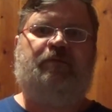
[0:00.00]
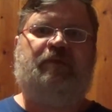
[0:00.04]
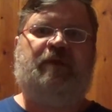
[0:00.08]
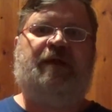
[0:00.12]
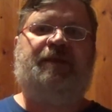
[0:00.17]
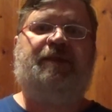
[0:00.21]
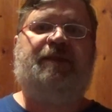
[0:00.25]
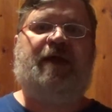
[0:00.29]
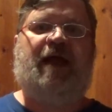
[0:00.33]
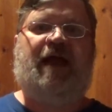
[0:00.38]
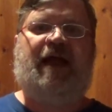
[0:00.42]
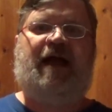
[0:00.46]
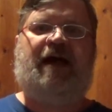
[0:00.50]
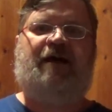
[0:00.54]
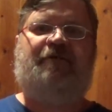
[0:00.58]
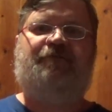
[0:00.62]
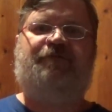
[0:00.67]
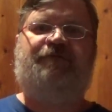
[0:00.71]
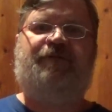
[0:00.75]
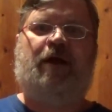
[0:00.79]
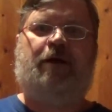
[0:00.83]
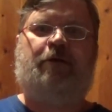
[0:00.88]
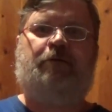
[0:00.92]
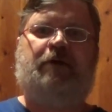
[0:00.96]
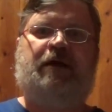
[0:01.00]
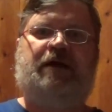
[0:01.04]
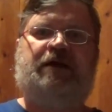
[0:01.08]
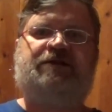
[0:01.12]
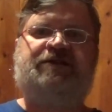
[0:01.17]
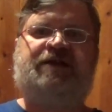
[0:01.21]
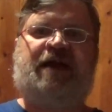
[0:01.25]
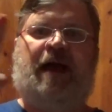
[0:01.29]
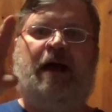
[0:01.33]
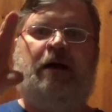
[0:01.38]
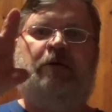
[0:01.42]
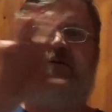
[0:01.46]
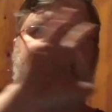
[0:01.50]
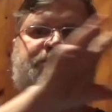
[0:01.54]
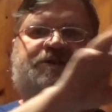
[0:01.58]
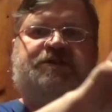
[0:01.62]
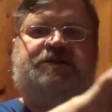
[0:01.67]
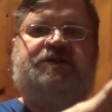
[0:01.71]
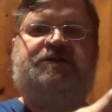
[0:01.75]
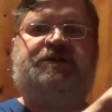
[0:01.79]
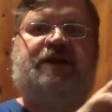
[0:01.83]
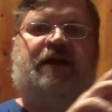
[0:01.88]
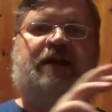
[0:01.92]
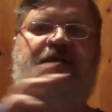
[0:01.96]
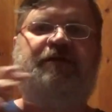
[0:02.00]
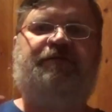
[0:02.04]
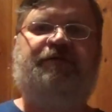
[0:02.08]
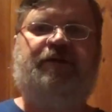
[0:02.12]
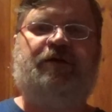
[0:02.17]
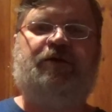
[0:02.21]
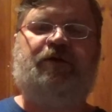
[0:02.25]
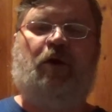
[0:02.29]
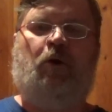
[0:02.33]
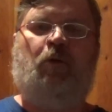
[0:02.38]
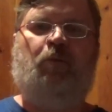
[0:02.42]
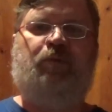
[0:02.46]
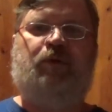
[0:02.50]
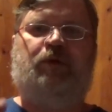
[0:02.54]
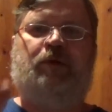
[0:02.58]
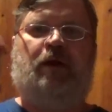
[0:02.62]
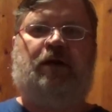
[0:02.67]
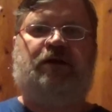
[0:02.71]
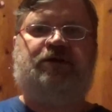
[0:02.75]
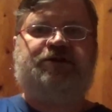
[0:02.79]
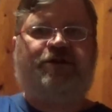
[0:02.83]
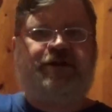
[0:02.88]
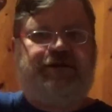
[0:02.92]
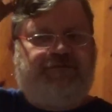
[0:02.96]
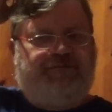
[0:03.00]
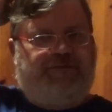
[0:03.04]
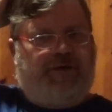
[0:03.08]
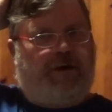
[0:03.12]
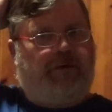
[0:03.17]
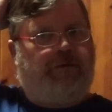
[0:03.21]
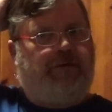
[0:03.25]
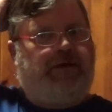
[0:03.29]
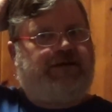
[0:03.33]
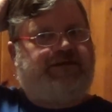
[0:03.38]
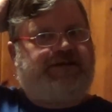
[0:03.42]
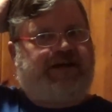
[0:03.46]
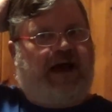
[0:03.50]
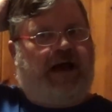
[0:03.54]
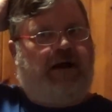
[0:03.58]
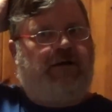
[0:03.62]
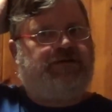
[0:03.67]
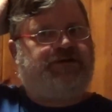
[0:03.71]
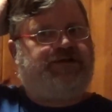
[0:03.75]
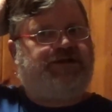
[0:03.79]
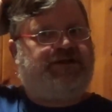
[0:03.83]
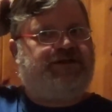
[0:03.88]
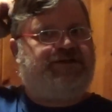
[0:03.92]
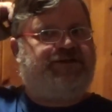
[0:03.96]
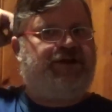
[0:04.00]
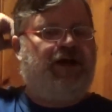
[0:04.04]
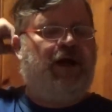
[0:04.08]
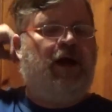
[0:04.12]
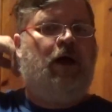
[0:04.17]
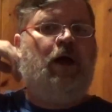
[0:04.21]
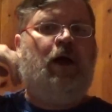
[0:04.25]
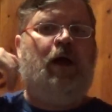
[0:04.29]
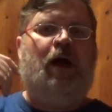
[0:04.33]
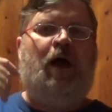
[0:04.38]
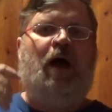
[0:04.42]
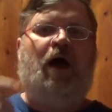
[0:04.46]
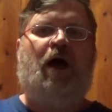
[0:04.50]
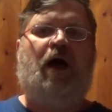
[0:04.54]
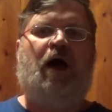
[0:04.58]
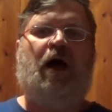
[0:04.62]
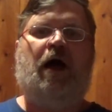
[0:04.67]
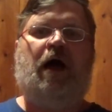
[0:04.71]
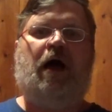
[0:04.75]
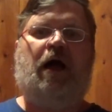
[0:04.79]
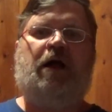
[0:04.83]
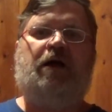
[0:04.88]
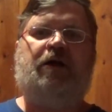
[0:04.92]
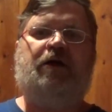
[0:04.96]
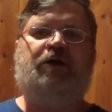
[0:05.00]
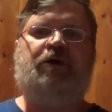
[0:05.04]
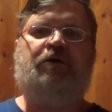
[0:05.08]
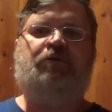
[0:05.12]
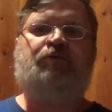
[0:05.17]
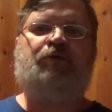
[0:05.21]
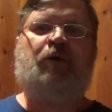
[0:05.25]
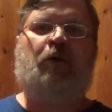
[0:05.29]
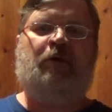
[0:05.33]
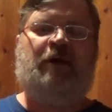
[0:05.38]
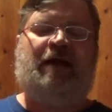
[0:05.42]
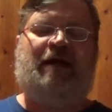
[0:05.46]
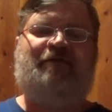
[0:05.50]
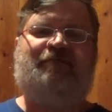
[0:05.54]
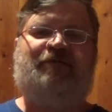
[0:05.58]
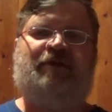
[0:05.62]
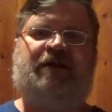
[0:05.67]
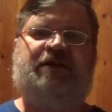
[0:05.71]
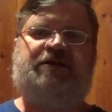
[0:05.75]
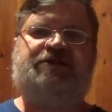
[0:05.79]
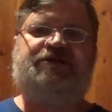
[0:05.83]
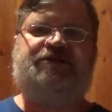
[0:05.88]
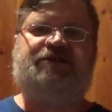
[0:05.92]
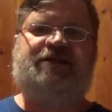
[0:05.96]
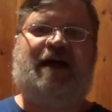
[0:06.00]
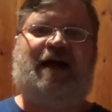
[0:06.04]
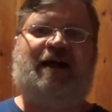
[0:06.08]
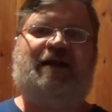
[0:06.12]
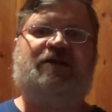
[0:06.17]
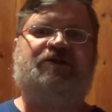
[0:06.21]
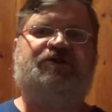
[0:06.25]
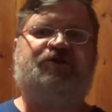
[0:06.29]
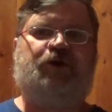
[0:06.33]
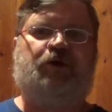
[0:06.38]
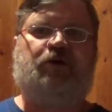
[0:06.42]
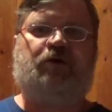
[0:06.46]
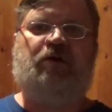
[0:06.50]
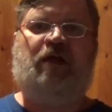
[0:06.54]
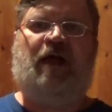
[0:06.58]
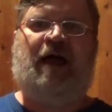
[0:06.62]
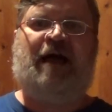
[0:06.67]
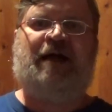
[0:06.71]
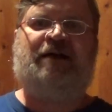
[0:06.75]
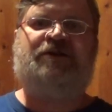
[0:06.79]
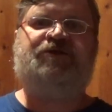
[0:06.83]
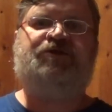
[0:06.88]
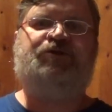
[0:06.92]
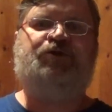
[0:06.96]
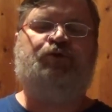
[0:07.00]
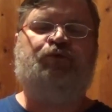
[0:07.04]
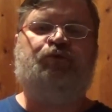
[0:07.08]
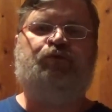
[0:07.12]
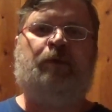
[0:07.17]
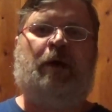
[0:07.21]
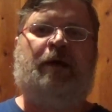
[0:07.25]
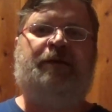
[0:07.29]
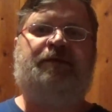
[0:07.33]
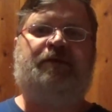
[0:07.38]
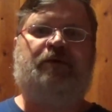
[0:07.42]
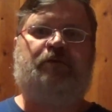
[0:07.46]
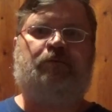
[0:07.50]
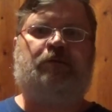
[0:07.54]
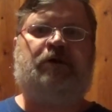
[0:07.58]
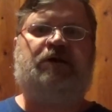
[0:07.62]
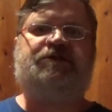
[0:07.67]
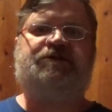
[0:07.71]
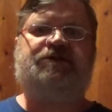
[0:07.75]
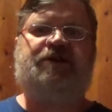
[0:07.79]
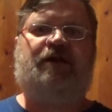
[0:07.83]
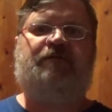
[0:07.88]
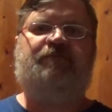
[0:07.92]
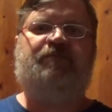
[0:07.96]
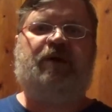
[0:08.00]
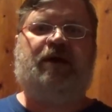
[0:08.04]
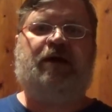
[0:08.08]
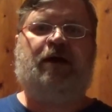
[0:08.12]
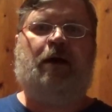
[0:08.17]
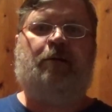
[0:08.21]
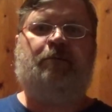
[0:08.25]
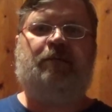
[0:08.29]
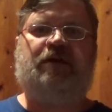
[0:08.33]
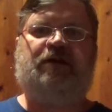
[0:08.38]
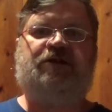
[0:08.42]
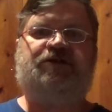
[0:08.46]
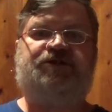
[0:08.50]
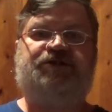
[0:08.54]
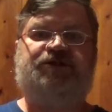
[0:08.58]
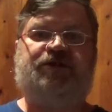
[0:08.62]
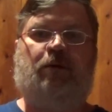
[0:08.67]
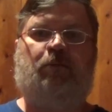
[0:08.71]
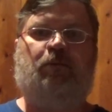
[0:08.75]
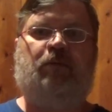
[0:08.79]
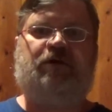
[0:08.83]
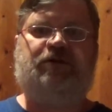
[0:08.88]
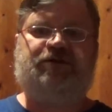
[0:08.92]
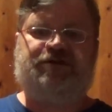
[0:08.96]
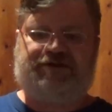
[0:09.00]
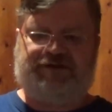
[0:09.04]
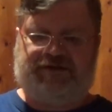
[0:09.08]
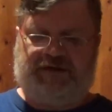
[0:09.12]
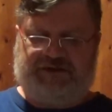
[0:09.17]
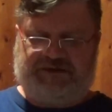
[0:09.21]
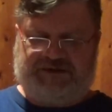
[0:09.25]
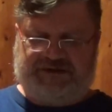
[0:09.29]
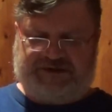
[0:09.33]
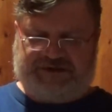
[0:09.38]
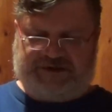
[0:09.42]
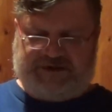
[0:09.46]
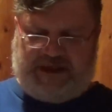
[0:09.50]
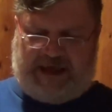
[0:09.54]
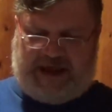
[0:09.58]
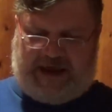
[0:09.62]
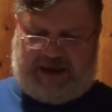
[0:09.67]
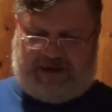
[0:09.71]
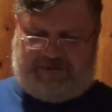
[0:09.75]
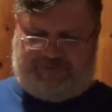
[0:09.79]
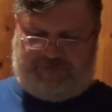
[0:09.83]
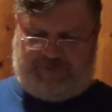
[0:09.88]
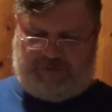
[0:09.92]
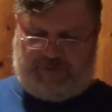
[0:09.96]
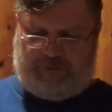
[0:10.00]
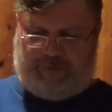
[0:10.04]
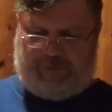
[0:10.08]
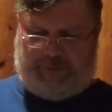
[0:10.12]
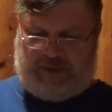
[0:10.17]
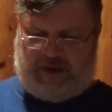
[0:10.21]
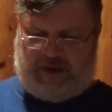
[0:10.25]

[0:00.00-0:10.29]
that they have various houses, and if you don't belong to the various houses, you don't have any status or class, you run the risk of becoming someone's slave.